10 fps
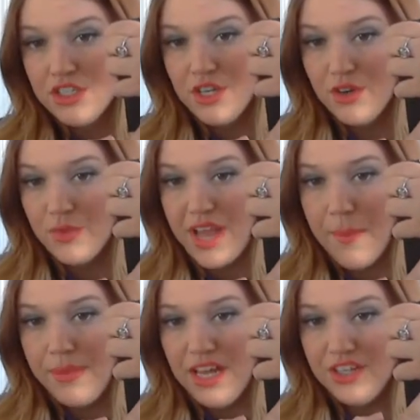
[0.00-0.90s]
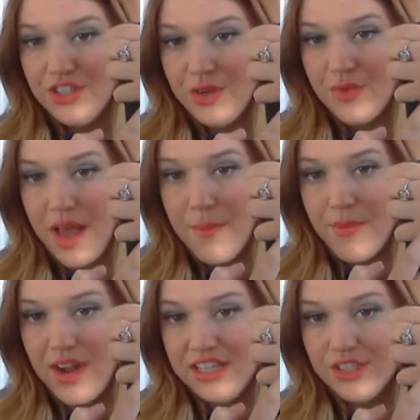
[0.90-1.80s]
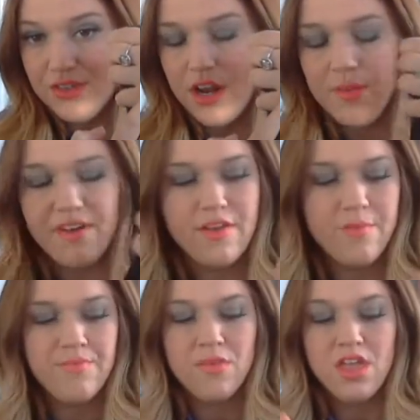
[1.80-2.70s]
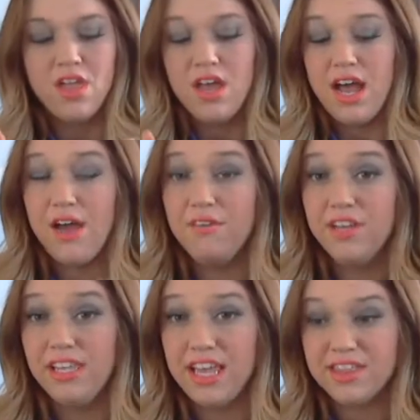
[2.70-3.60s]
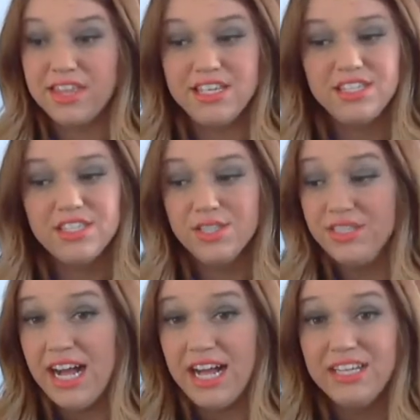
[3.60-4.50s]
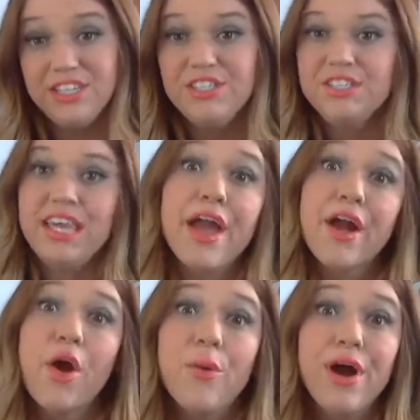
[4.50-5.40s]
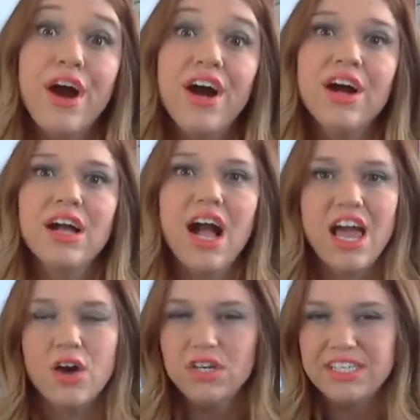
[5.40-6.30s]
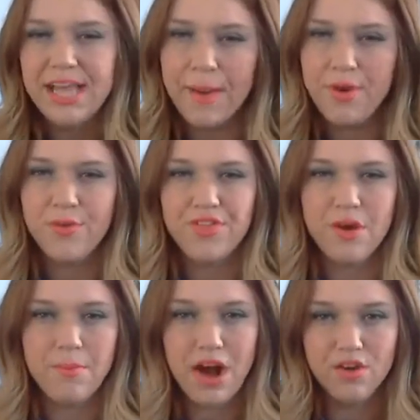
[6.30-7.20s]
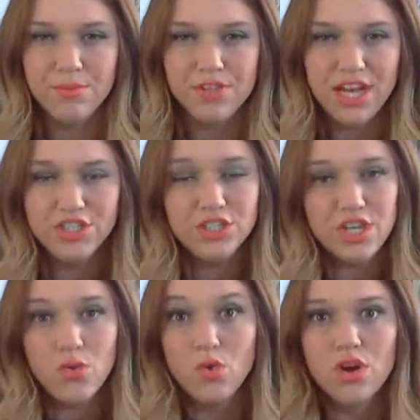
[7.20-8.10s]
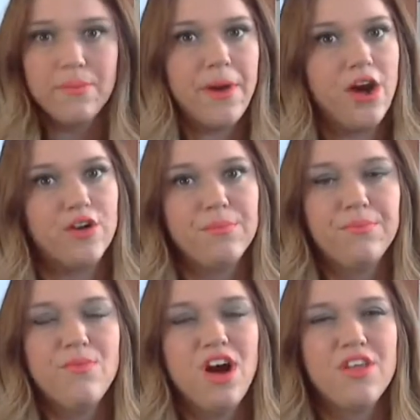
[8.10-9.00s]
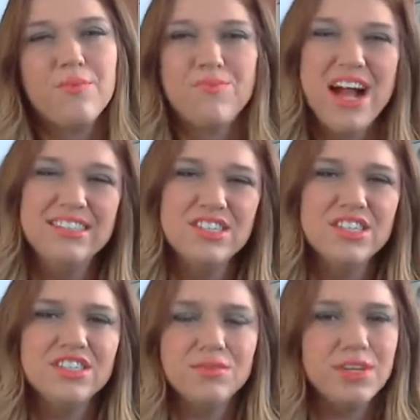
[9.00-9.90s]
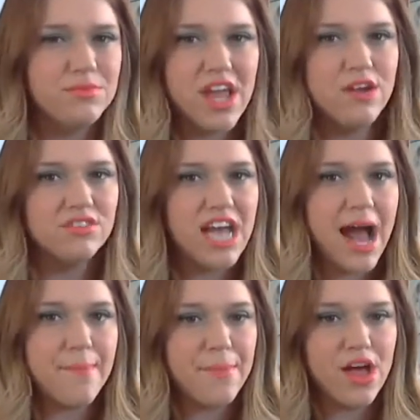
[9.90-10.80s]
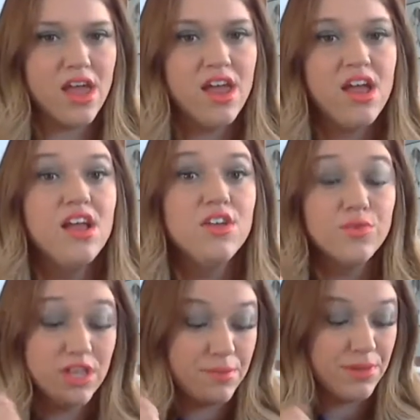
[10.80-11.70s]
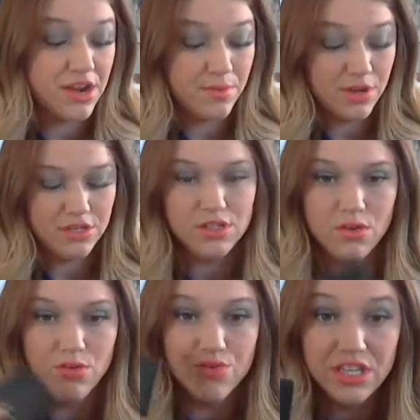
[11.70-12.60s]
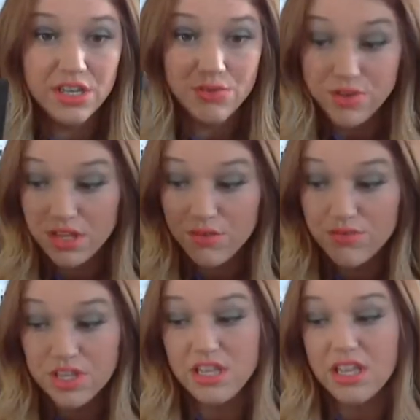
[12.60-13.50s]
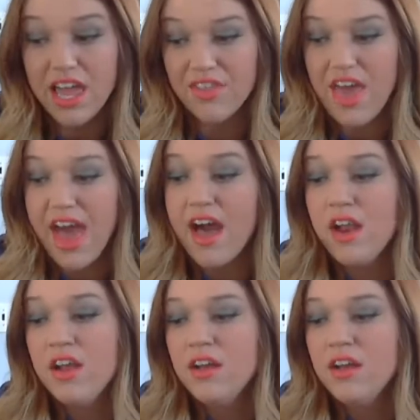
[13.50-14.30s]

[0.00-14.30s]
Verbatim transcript: So we got blush and we got bronzer right above it. I really like this, $3, can't go wrong. I always top it with a powder blush or powder, the bronzer sometimes I don't top, but really blendable. So really, really, really like that.